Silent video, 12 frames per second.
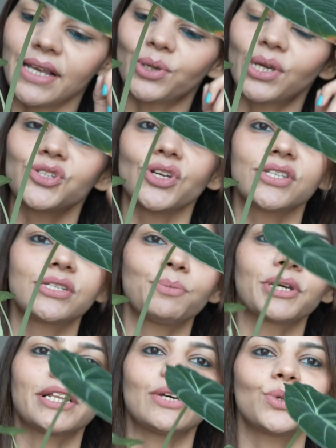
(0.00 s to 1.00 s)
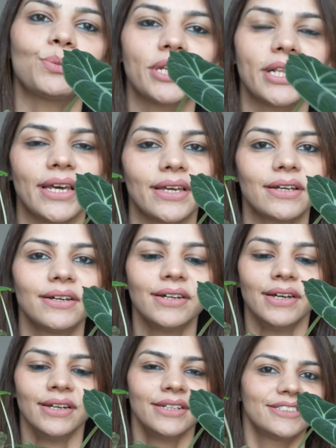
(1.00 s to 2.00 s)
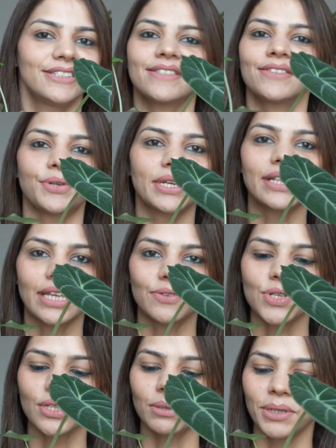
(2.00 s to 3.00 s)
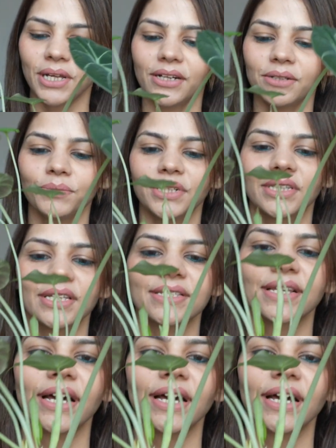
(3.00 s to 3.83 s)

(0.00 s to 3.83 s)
because Alocasias typically would be like just 3 leaves on the plant, but